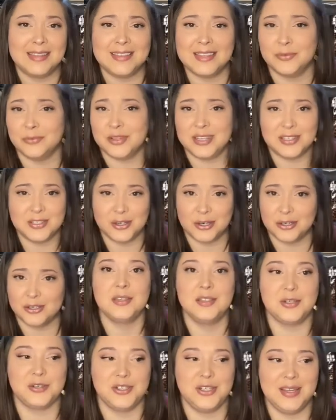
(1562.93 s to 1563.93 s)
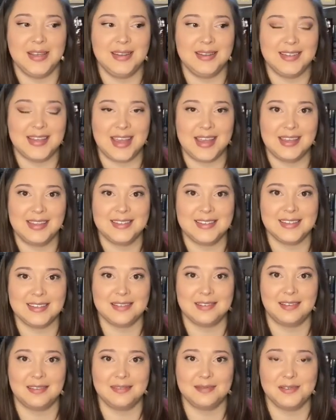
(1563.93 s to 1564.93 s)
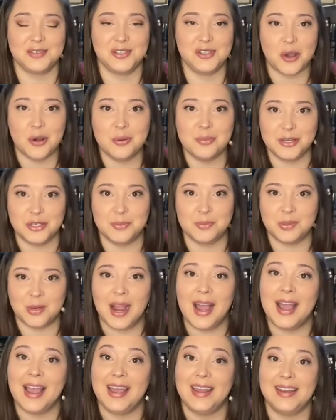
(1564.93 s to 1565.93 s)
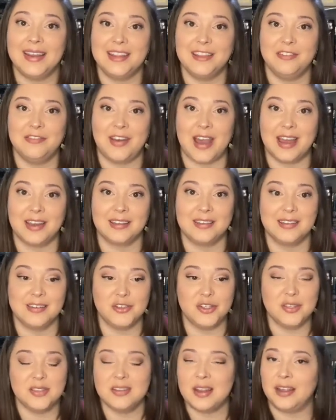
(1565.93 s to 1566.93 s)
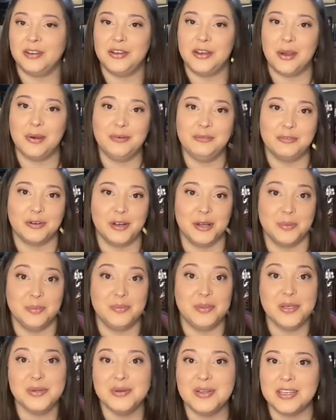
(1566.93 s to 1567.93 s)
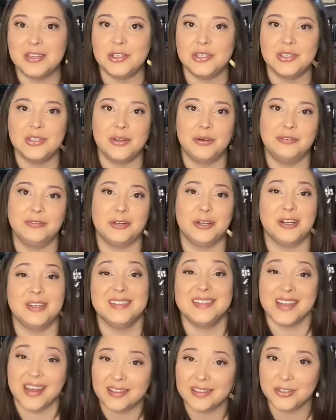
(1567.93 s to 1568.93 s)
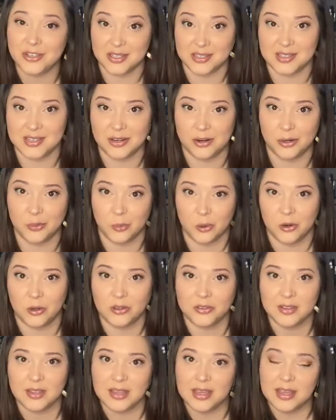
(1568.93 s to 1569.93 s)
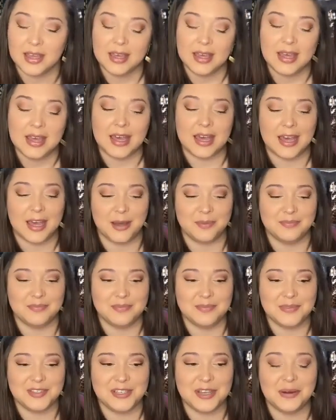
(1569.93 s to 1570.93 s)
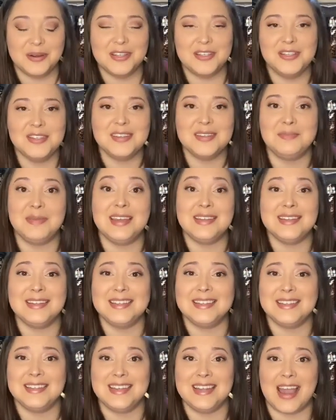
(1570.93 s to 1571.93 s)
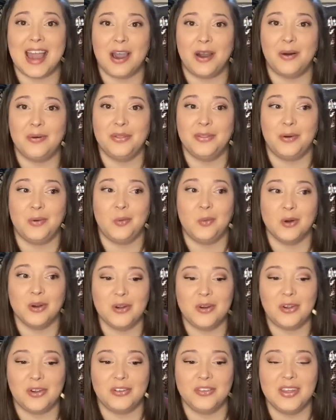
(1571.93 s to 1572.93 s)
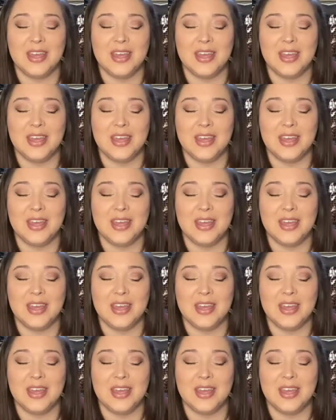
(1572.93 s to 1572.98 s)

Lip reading: and research. So she takes so much pride in the fact that she's not known for her beauty, she's known for her intelligence in her world. So it's just amazing to see how the world